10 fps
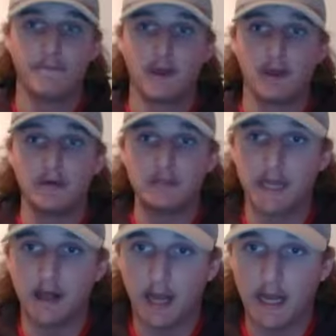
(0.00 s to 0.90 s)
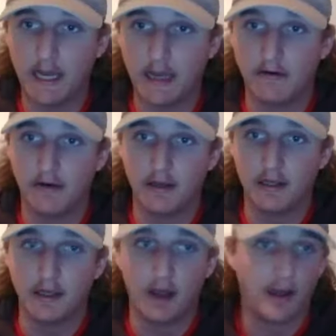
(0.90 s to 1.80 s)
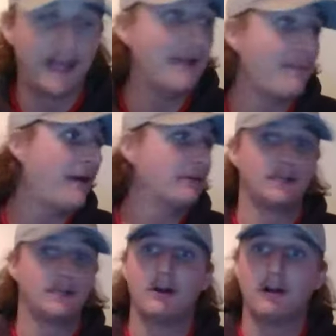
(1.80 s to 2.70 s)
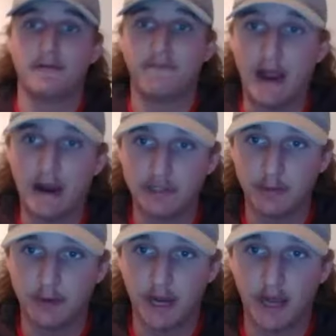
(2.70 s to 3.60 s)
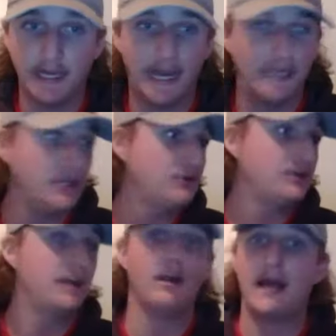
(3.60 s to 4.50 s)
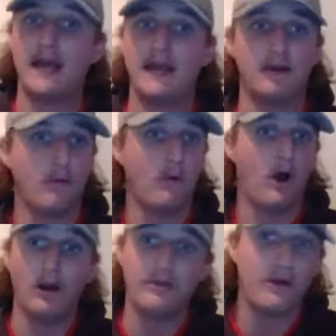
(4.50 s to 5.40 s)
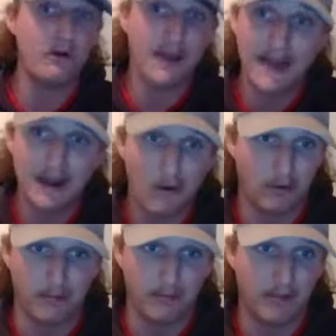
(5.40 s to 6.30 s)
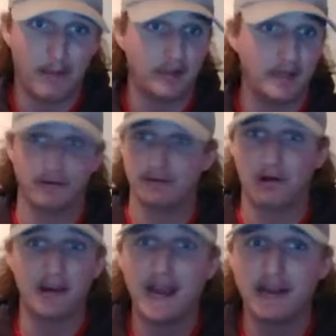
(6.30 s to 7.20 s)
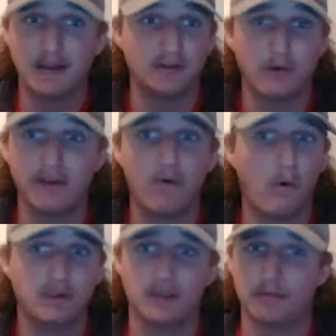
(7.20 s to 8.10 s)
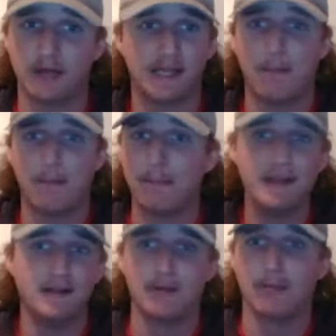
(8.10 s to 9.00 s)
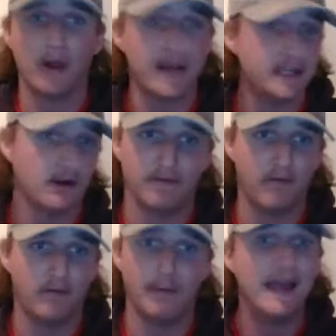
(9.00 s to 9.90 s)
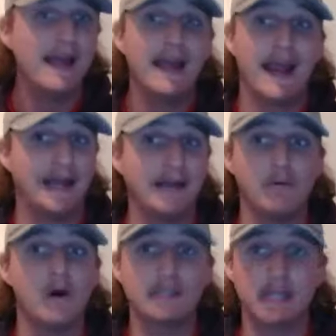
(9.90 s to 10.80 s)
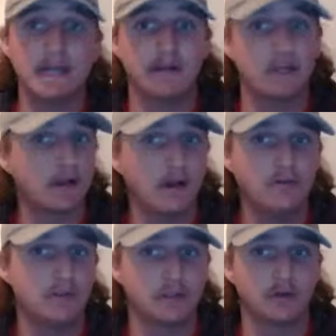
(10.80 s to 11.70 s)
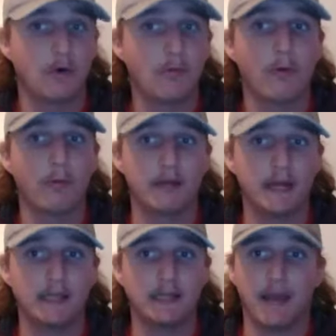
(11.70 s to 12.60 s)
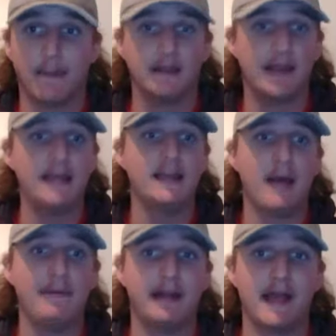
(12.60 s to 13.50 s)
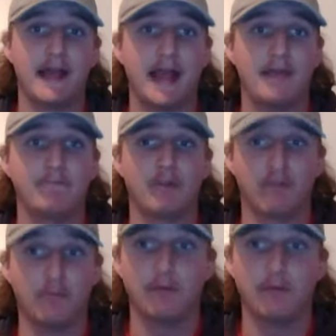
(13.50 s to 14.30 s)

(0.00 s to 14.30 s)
UCLA came out and said they're going to fire Chip Kelly, and then UCLA hung 38 on him. I believe it was 38-24, something like that, beat the brakes off of them. And it wasn't even as close as the scoreboard predicted. I mean, they dominated that game from the